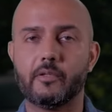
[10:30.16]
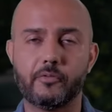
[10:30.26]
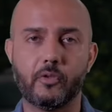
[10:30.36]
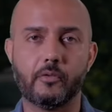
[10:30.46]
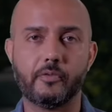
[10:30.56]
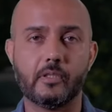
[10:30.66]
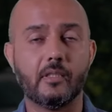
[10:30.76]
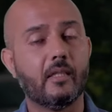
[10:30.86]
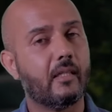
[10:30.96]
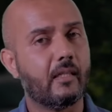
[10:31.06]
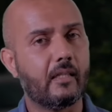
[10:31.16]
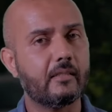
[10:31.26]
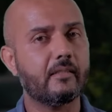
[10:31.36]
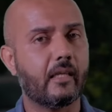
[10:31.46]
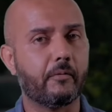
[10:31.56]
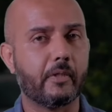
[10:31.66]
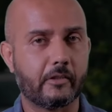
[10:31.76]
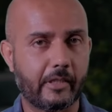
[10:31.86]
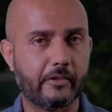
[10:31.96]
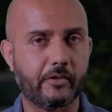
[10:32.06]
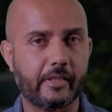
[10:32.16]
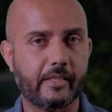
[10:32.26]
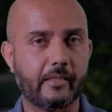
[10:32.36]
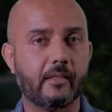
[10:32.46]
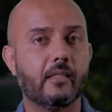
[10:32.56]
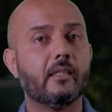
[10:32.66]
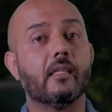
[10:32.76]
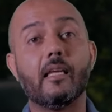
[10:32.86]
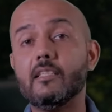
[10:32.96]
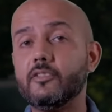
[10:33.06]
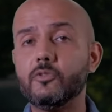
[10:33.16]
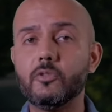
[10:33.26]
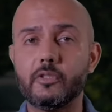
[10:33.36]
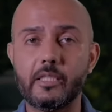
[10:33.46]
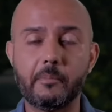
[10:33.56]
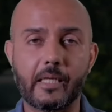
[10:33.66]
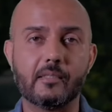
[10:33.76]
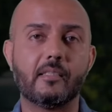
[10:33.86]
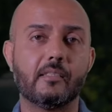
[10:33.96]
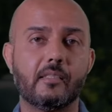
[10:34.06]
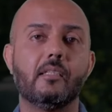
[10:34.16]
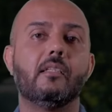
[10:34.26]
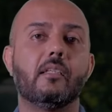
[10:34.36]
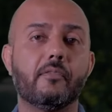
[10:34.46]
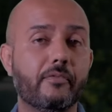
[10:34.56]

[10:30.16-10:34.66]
have to offer. Let's start with crash rating. The Isuzu D-Max has earned a